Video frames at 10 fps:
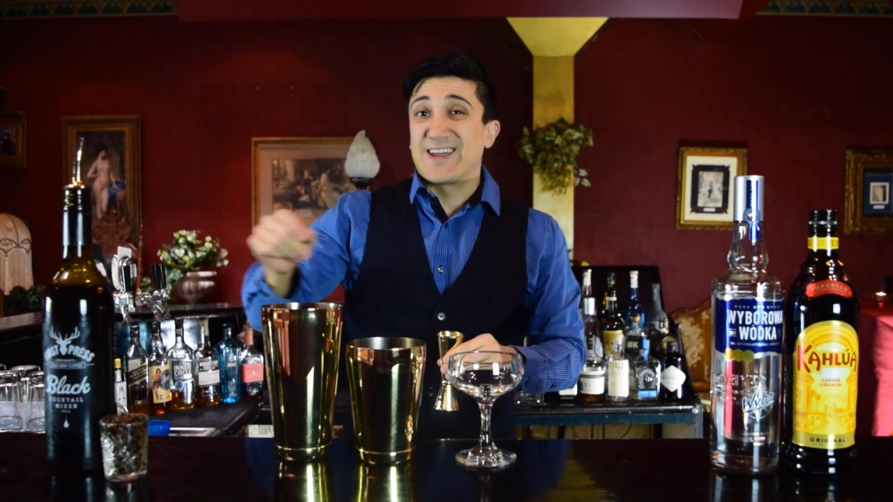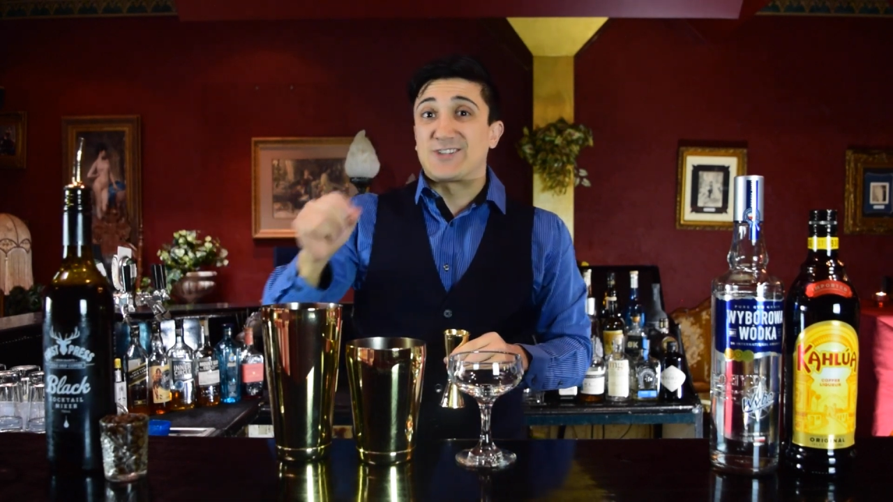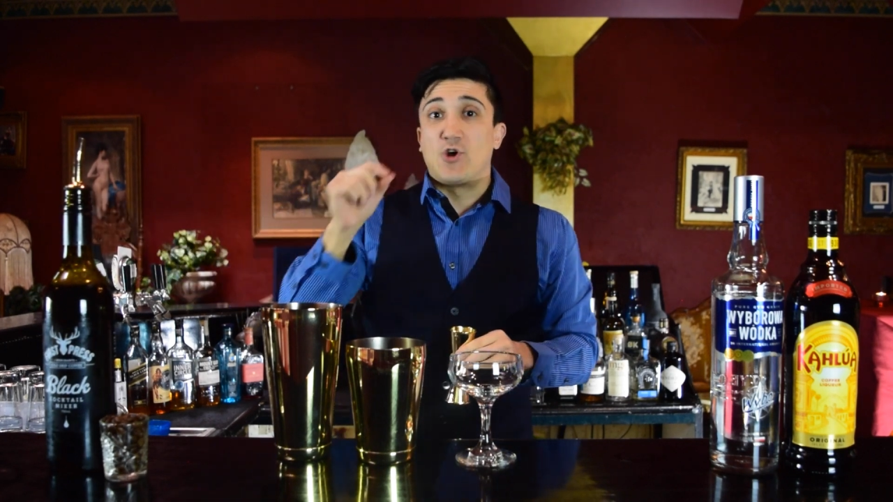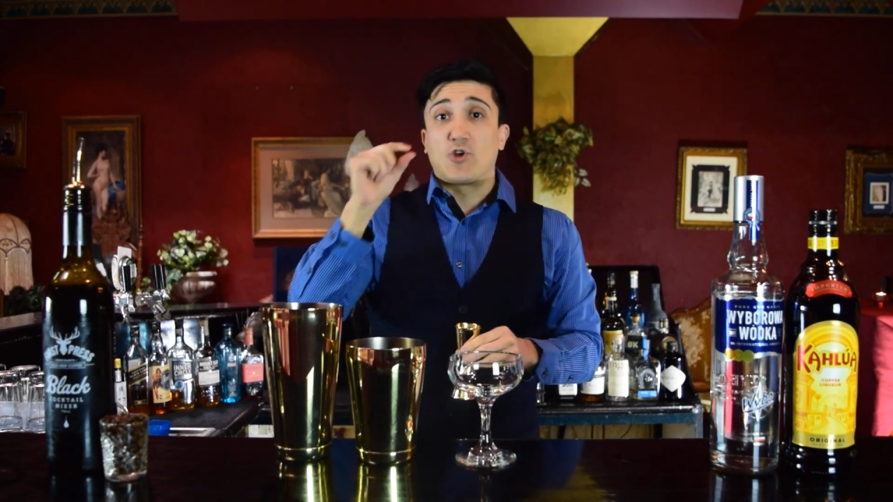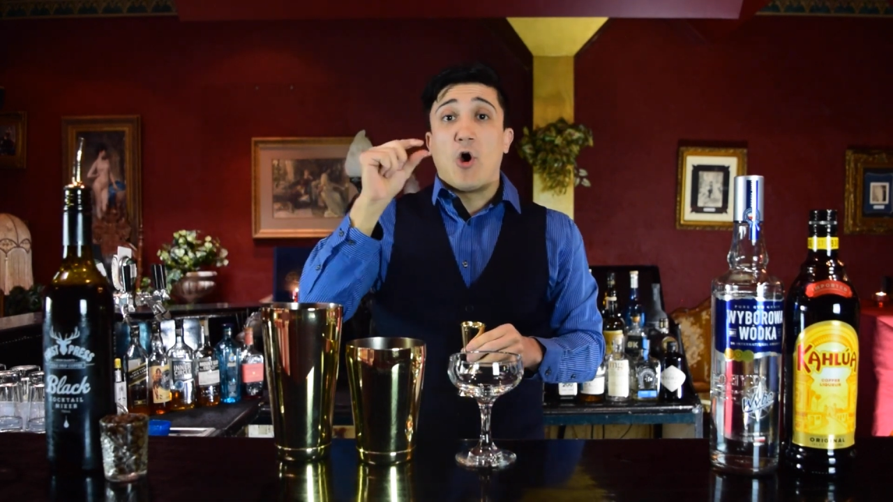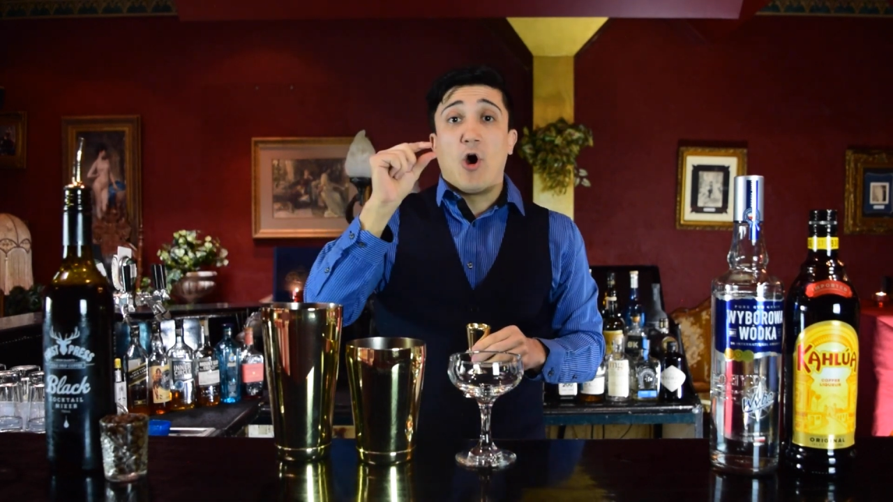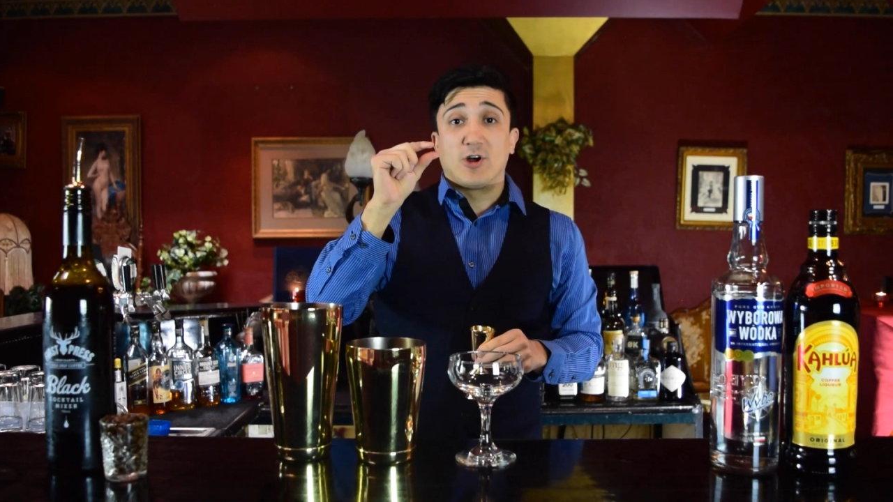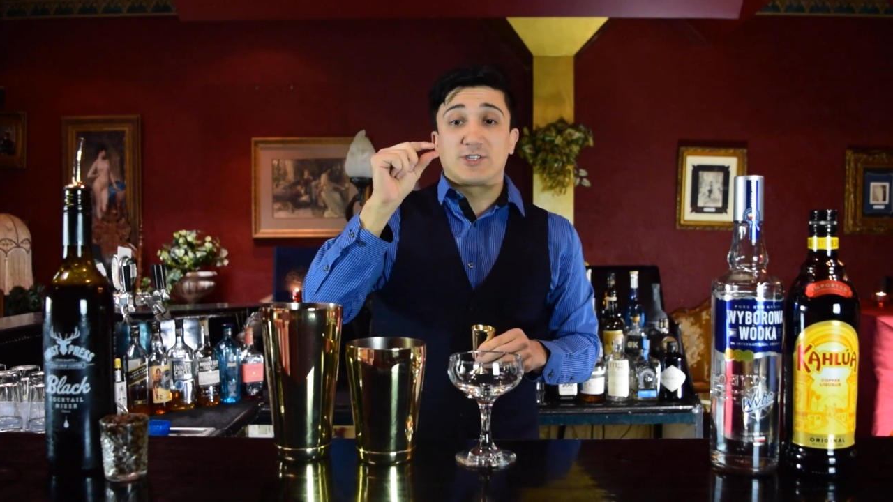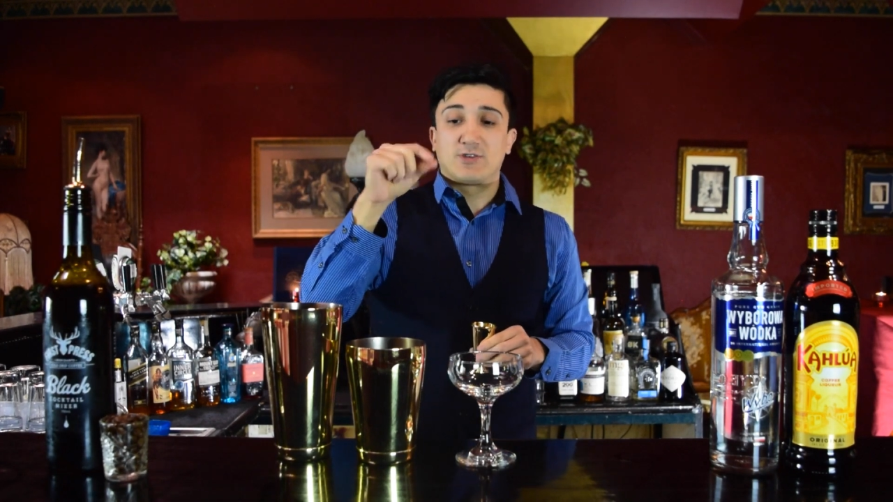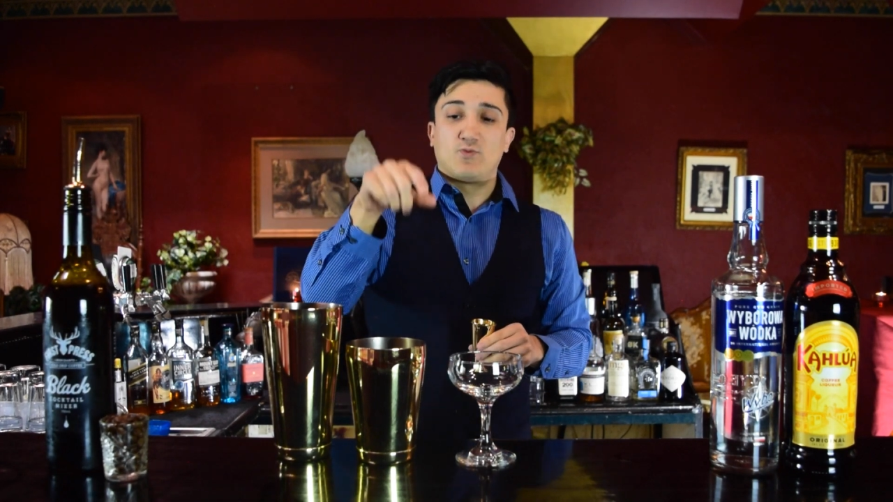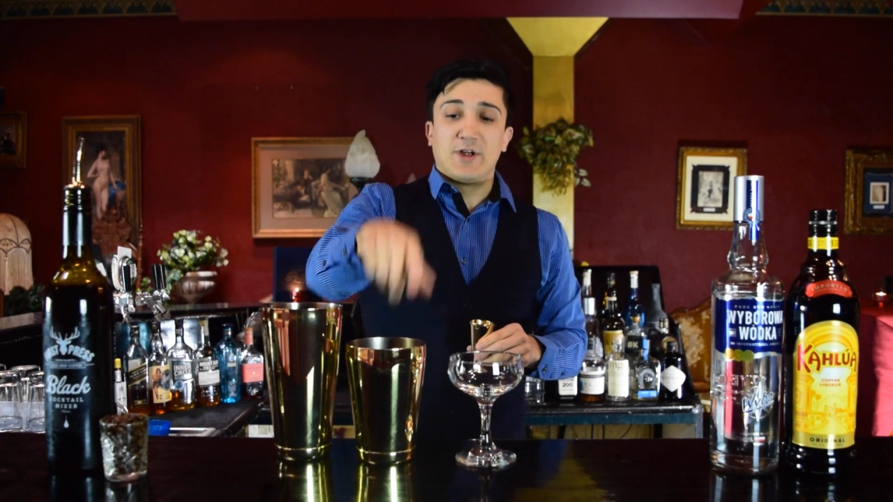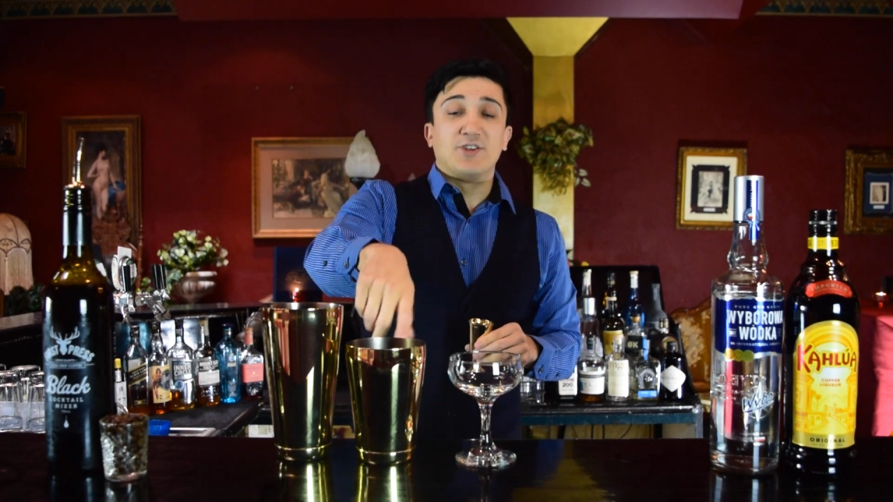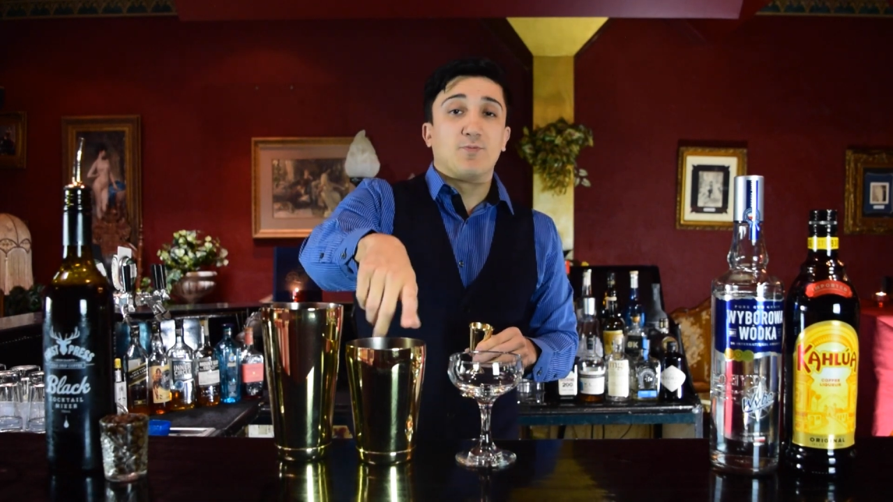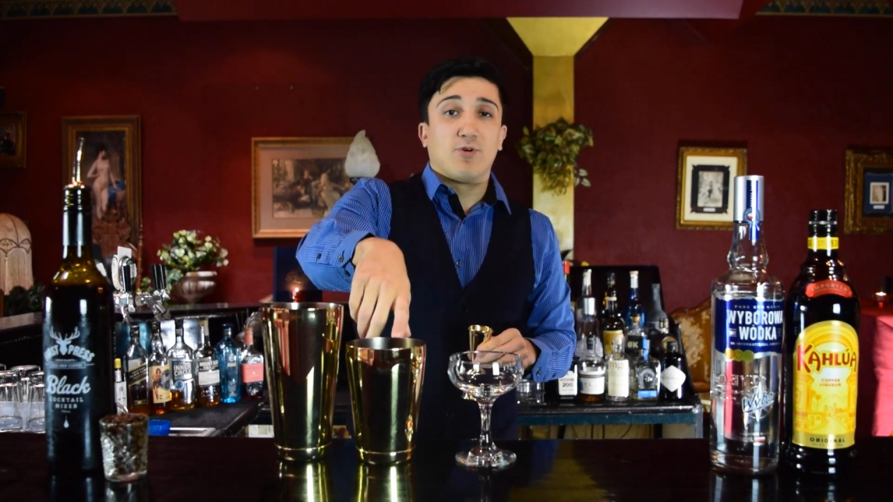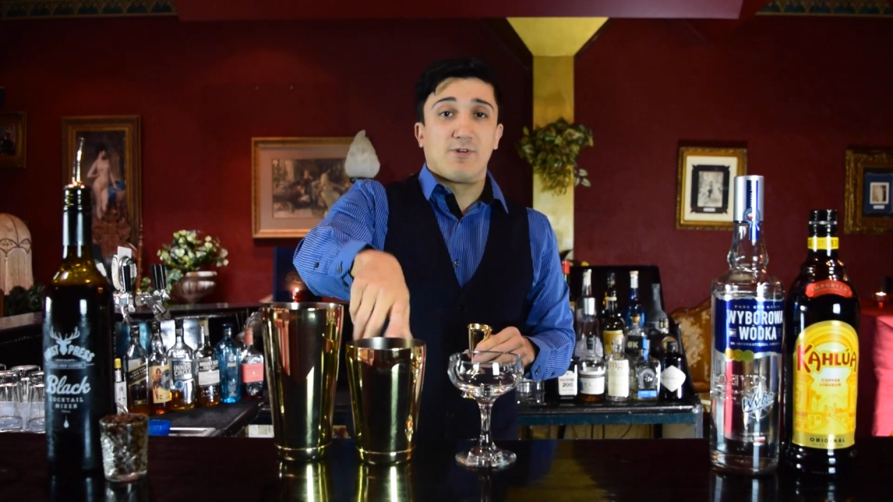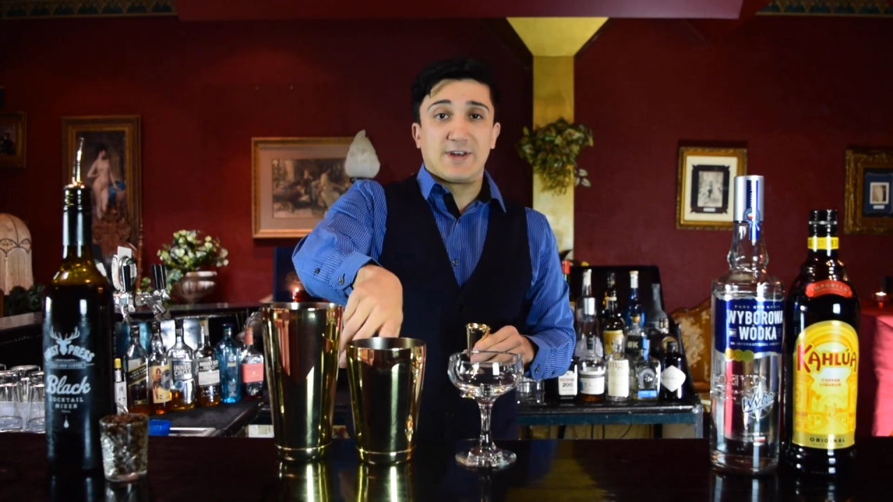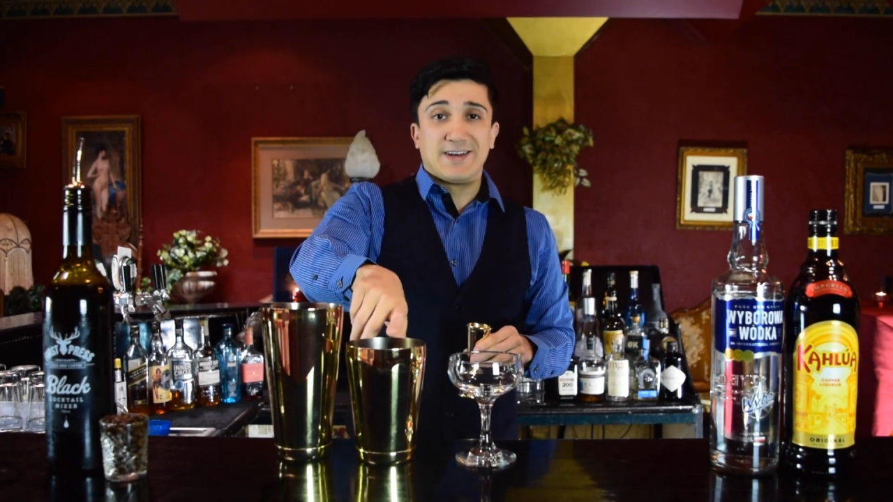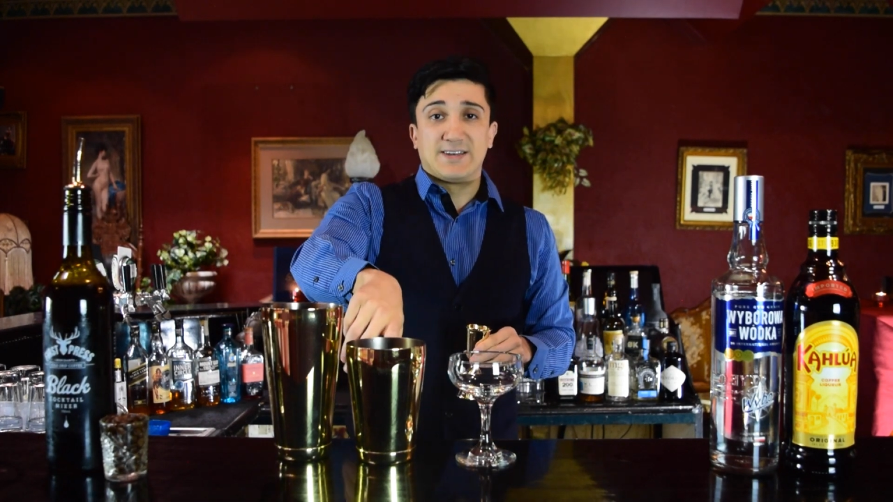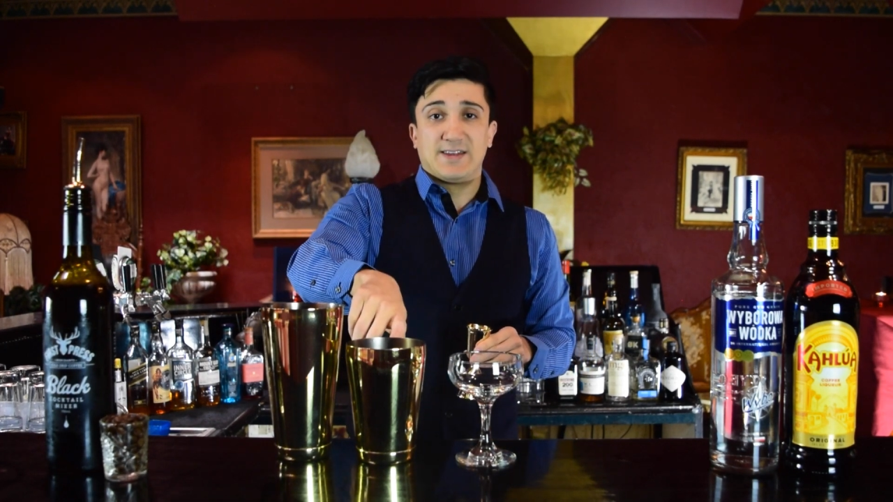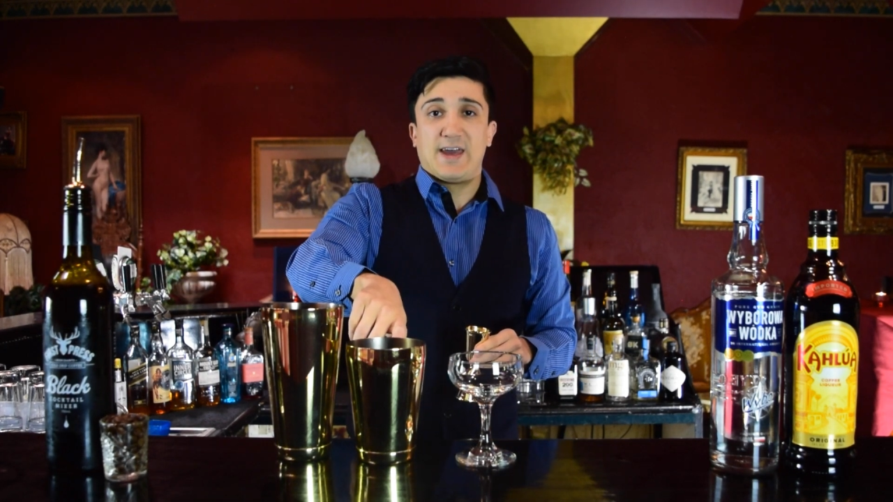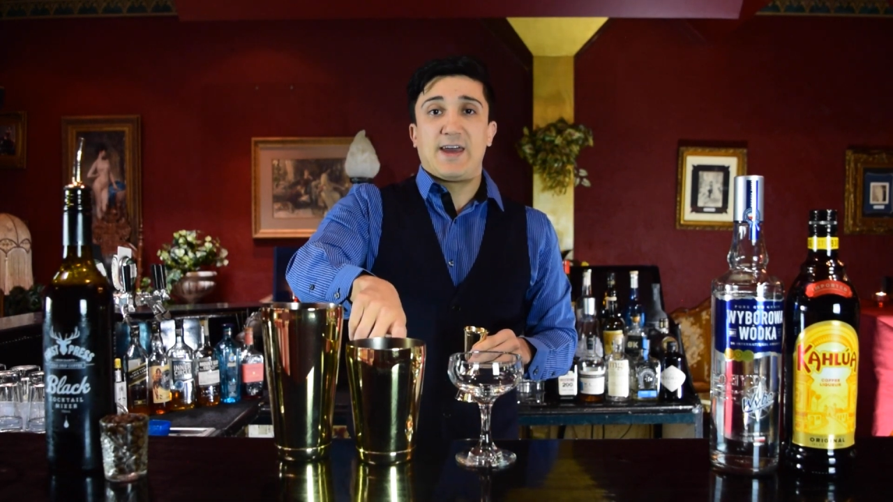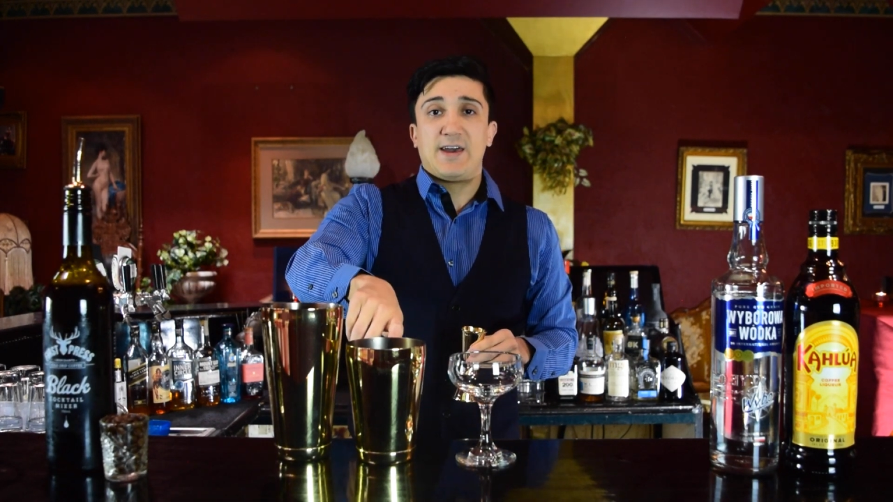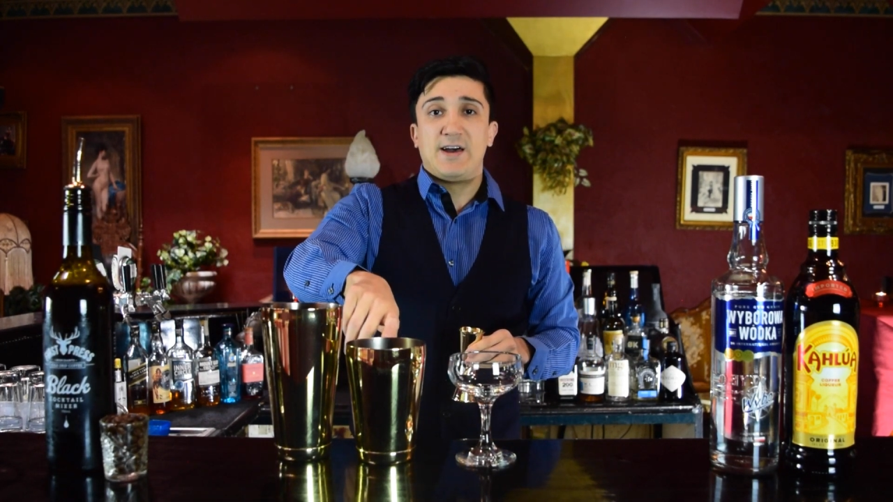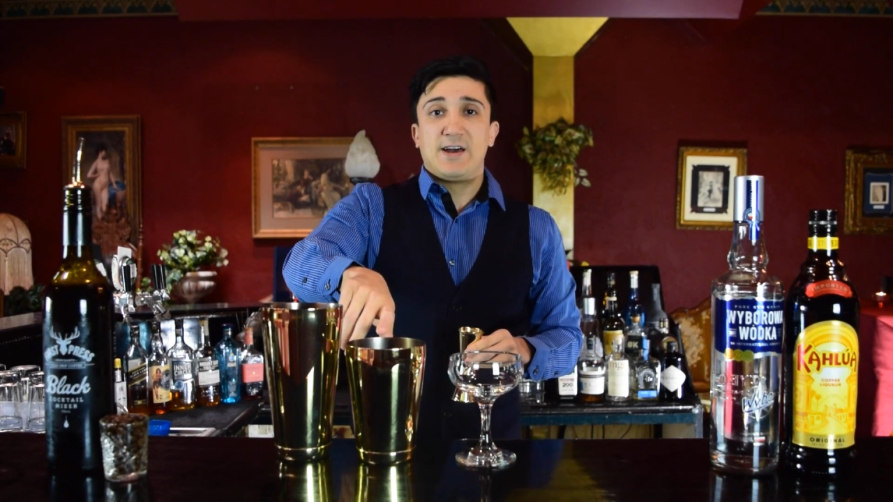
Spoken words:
it's not hot when you pour it into there.